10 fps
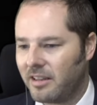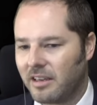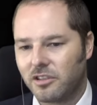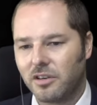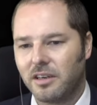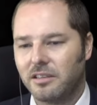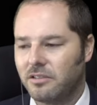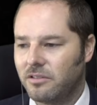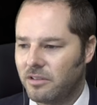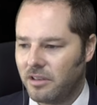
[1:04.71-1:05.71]
They tried to,
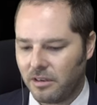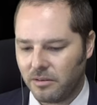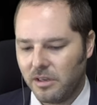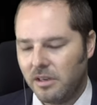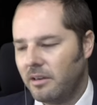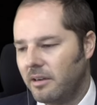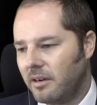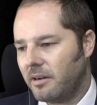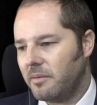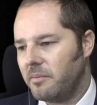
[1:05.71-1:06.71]
you know,
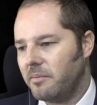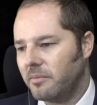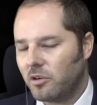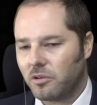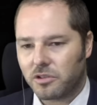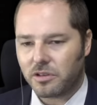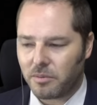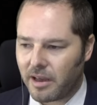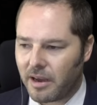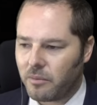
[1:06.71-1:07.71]
um, cause trouble
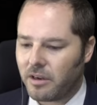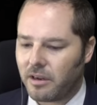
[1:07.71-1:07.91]
that way.